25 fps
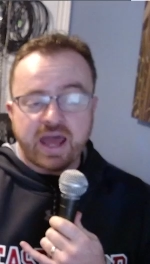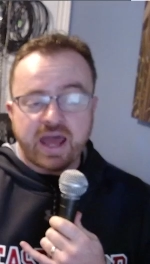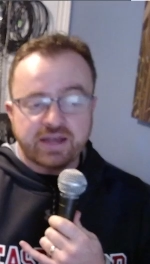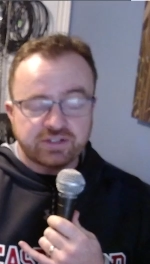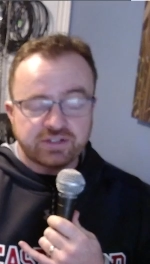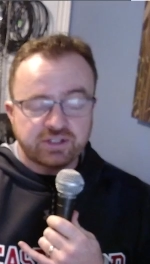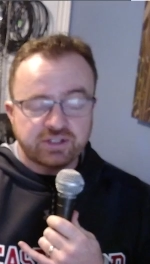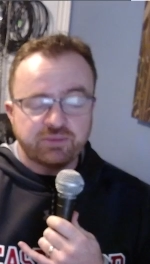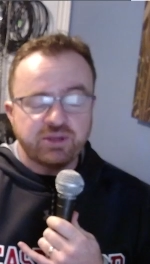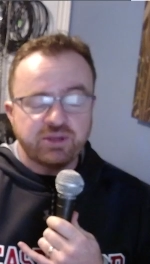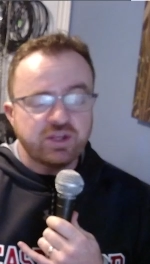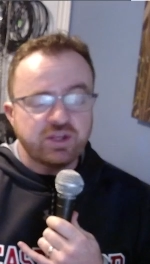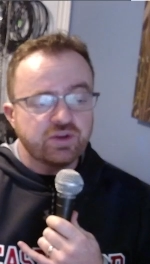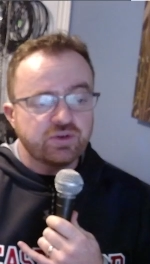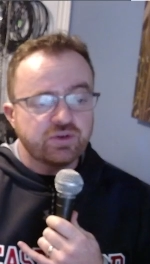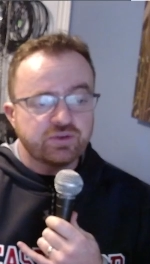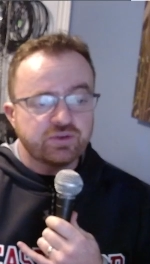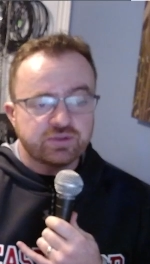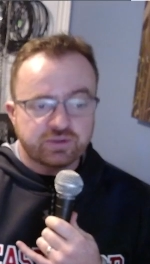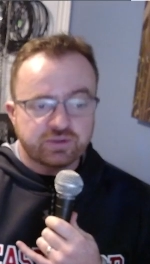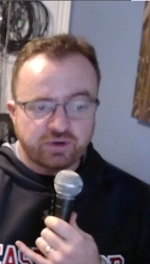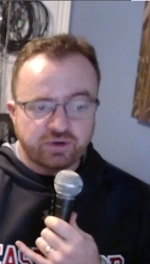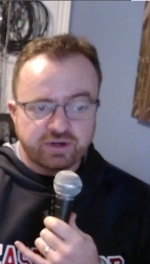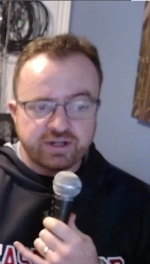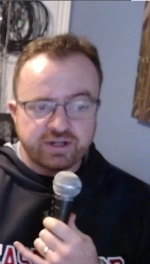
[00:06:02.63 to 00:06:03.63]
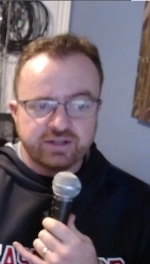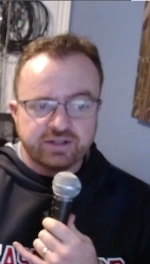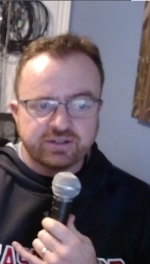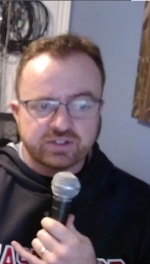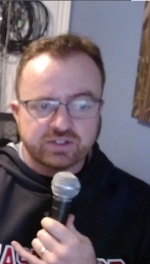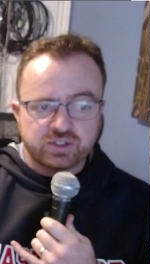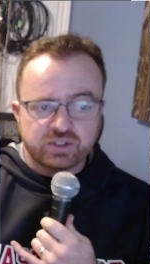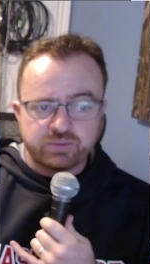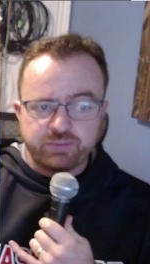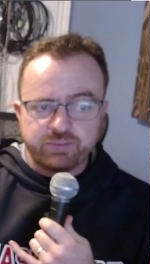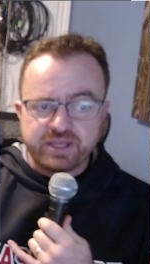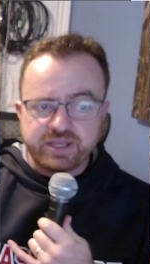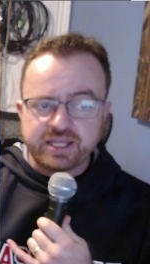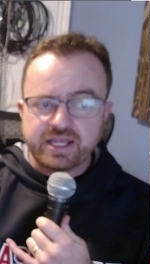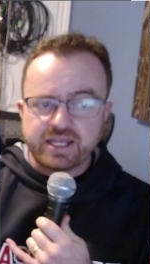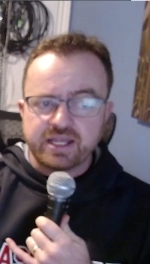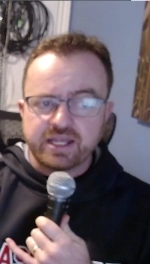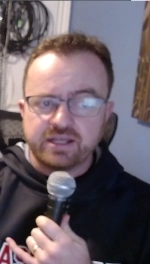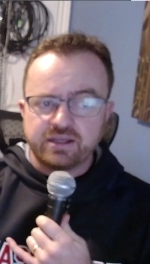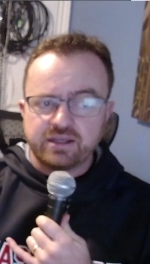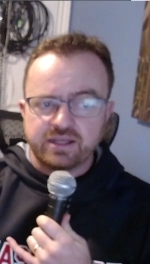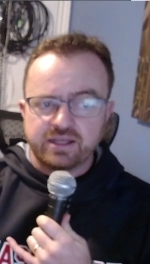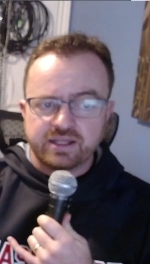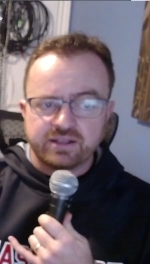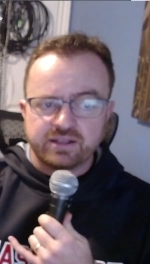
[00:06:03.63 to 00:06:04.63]
to be you,
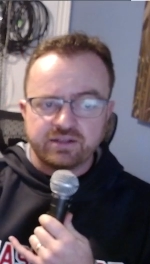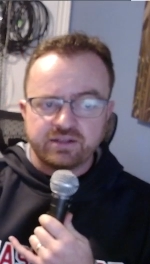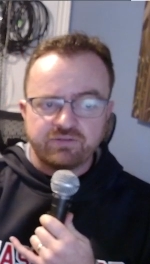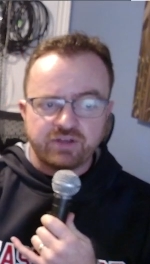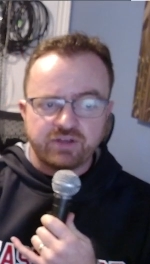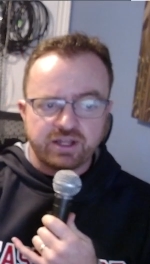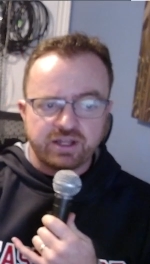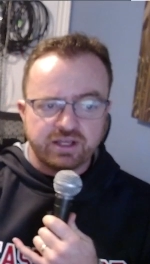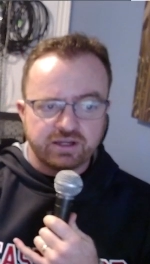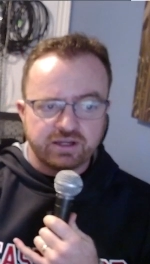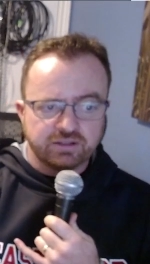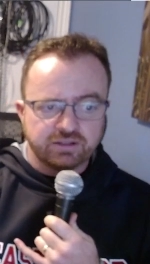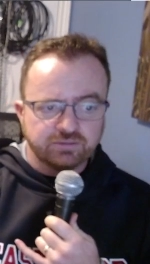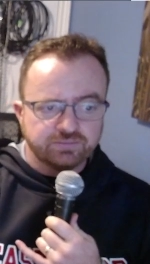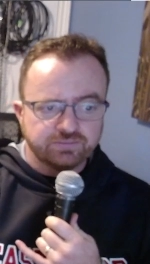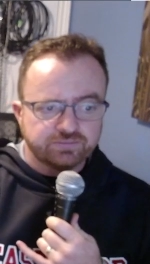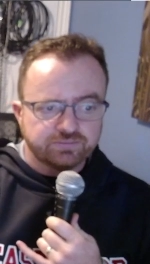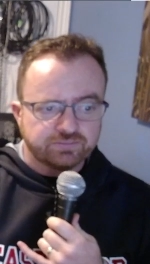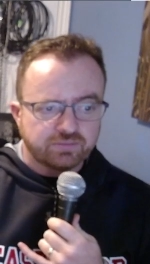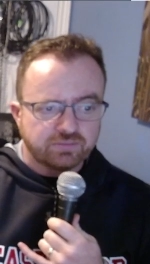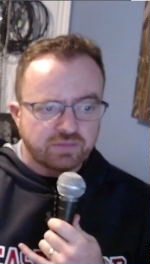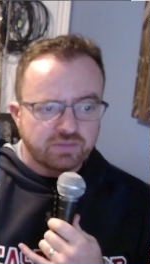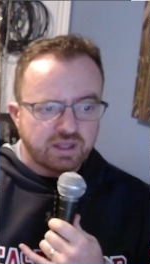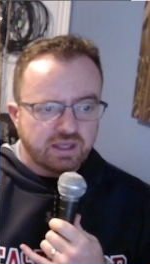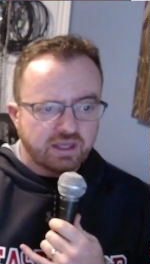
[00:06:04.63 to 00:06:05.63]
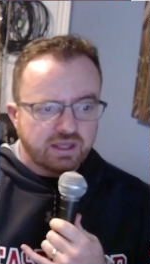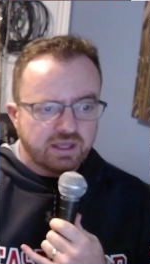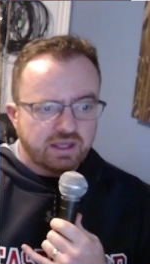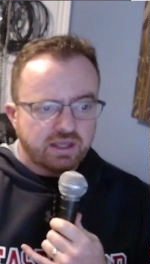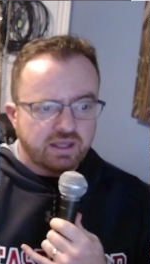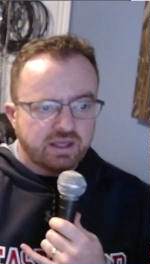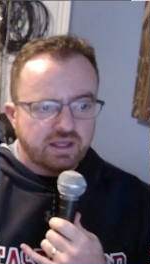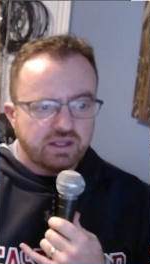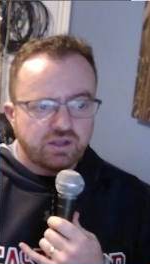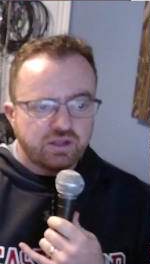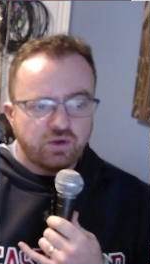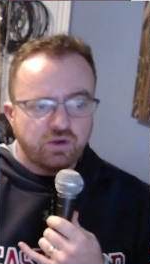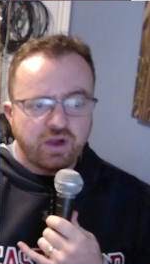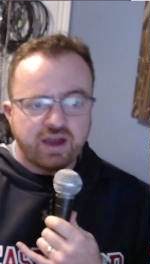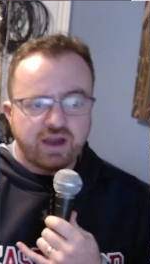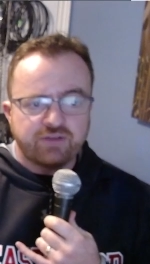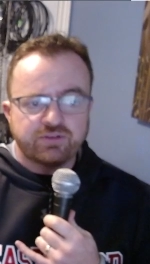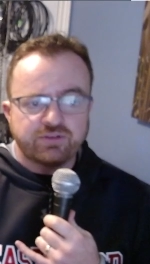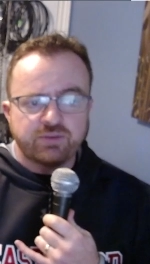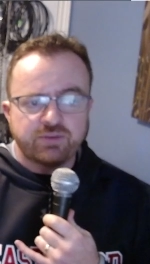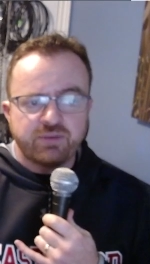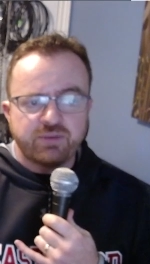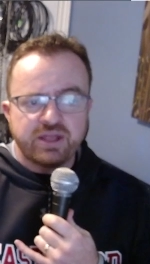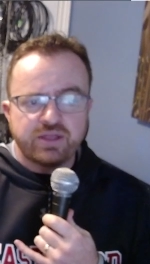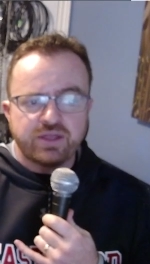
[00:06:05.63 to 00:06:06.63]
speaking in the video. You have
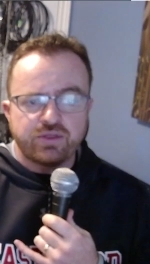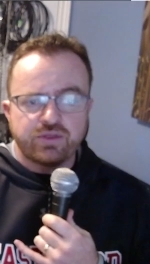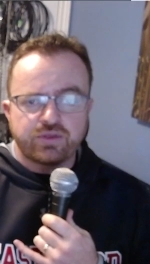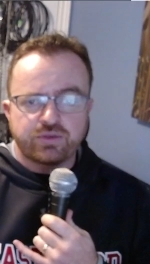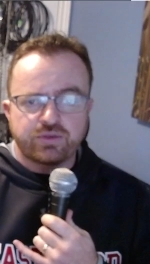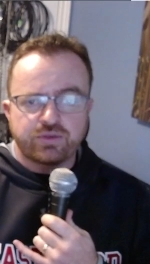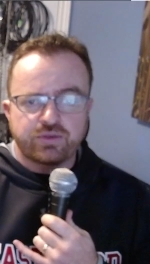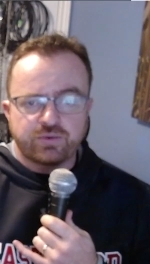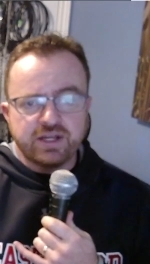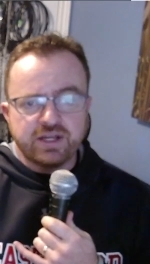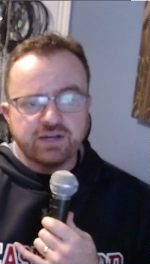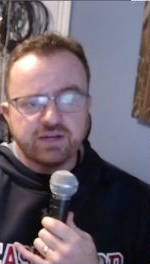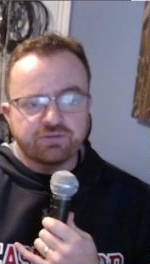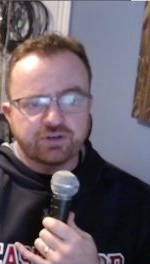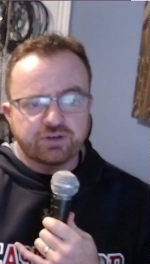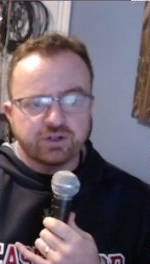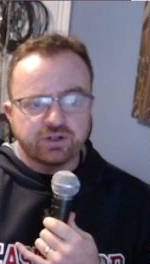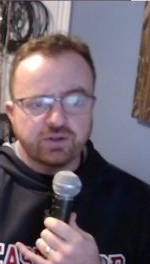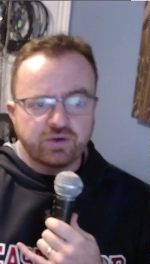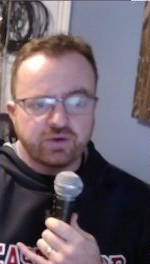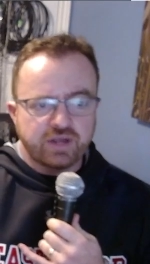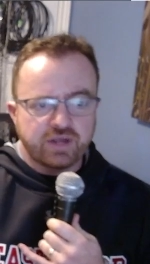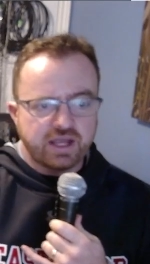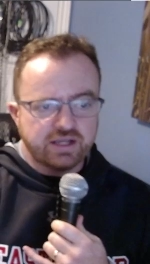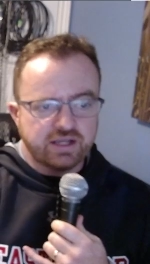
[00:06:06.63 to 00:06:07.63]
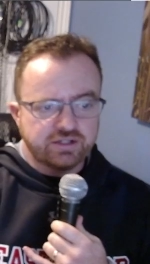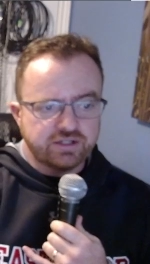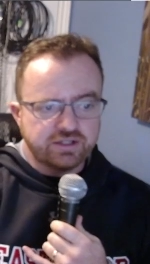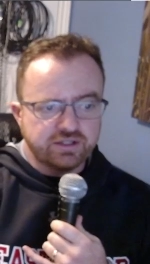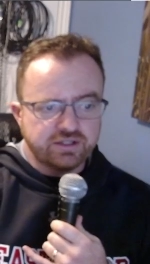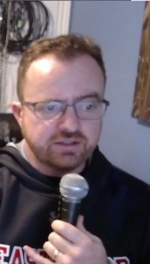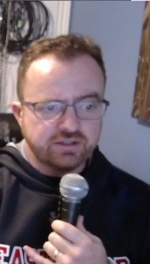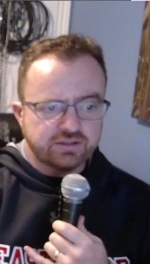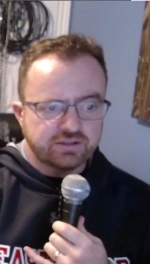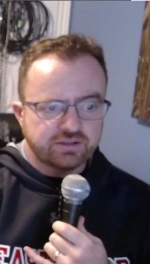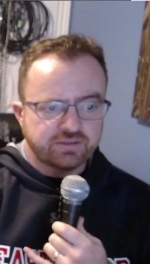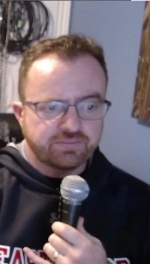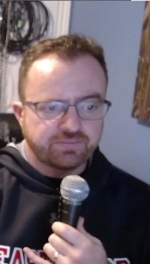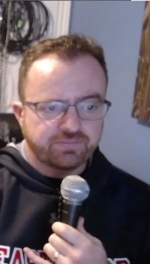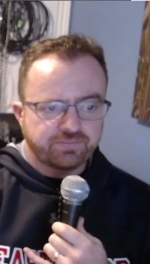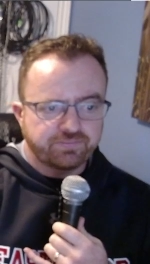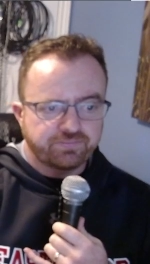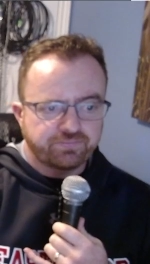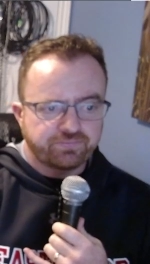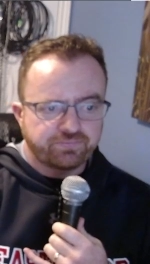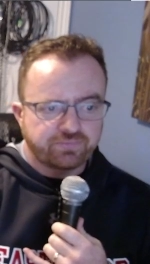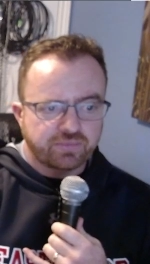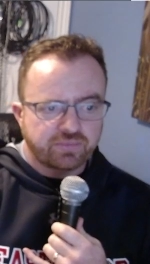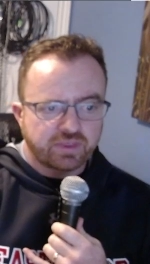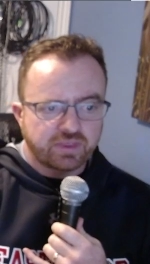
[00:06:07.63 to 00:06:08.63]
to be in 3 different locations.
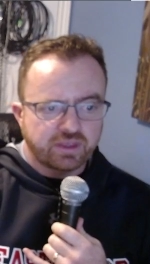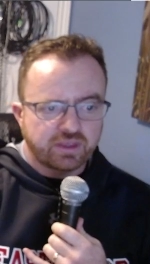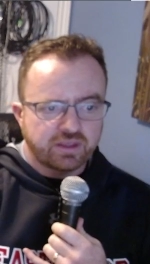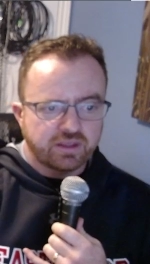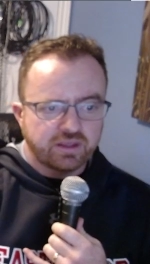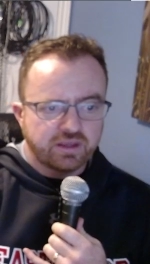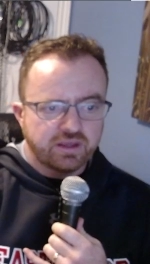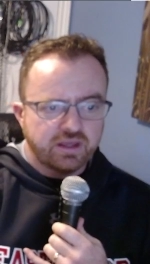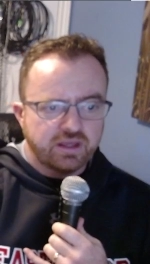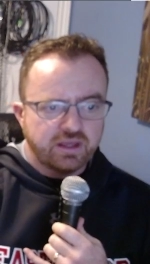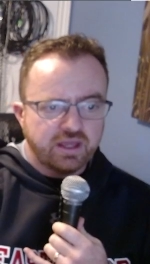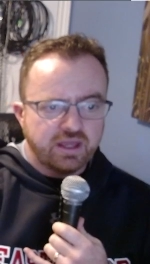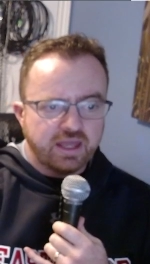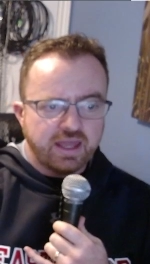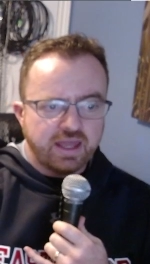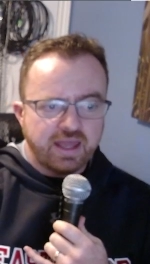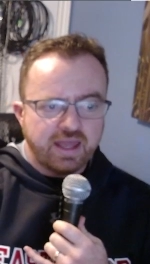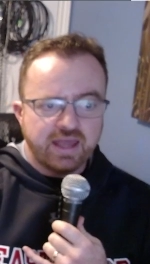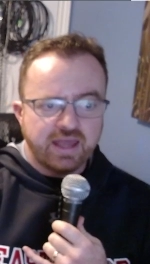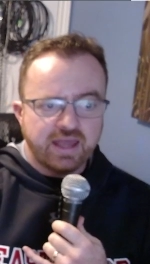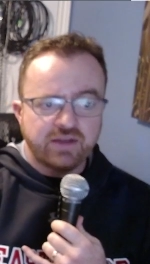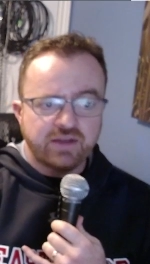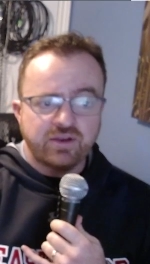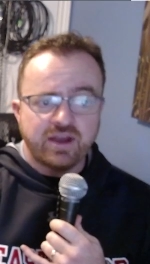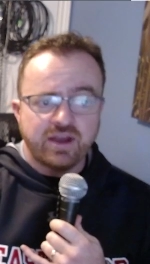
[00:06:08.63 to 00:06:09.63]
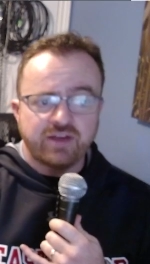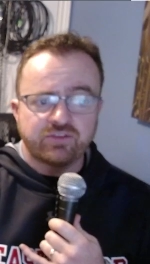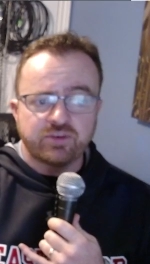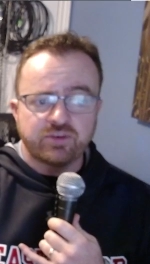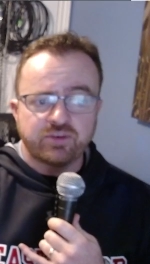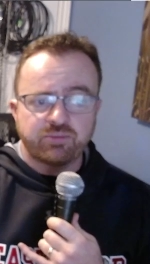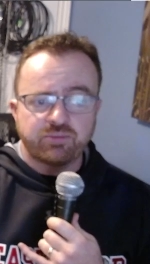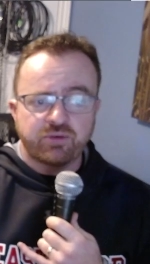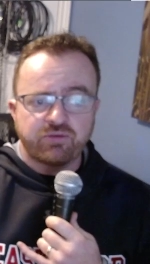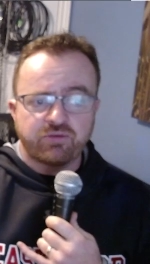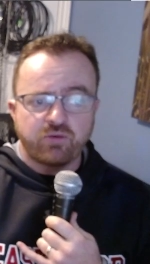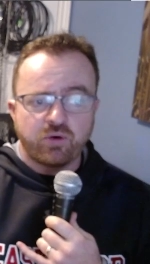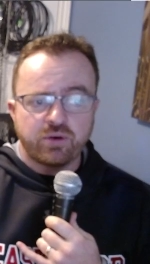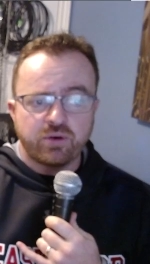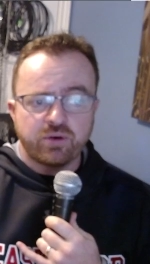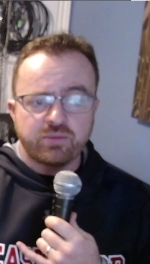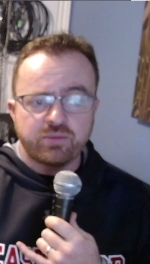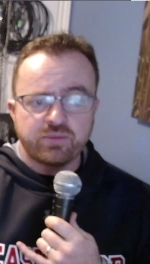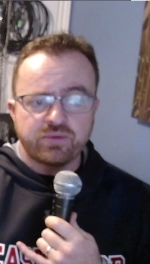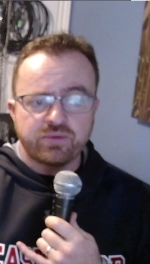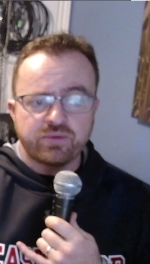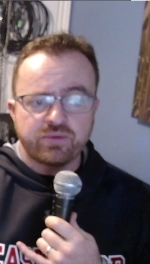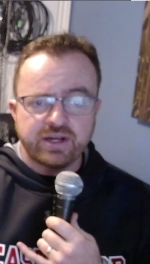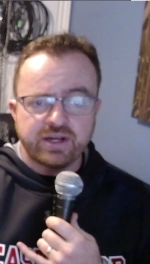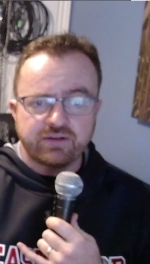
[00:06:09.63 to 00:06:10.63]
And you have to perform
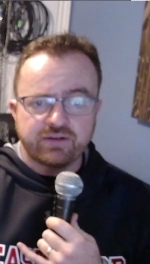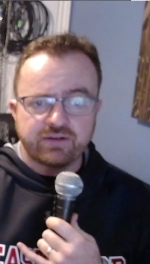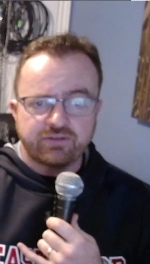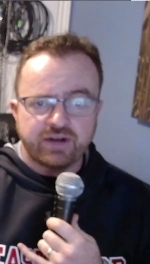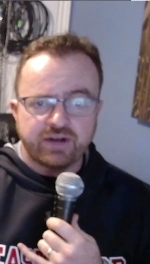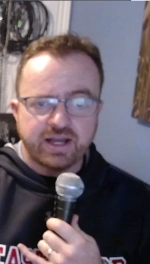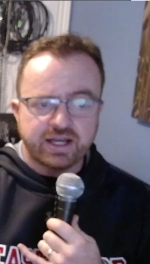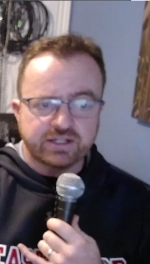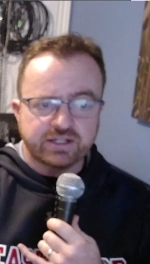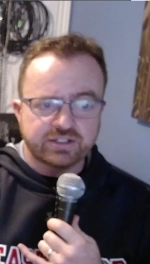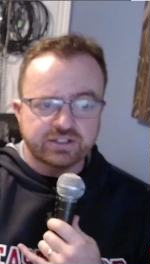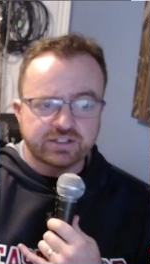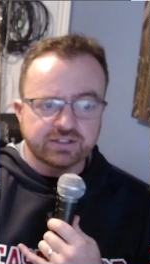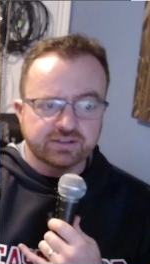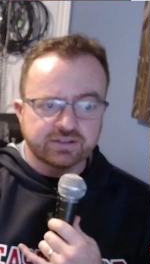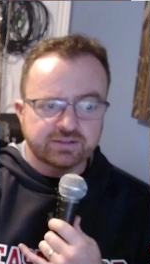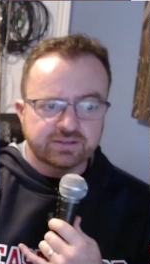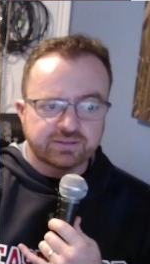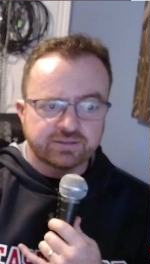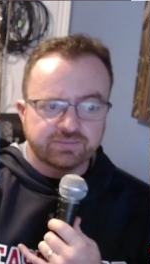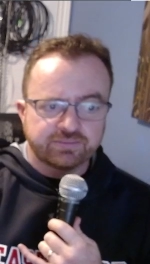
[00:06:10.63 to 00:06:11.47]
3 different actions.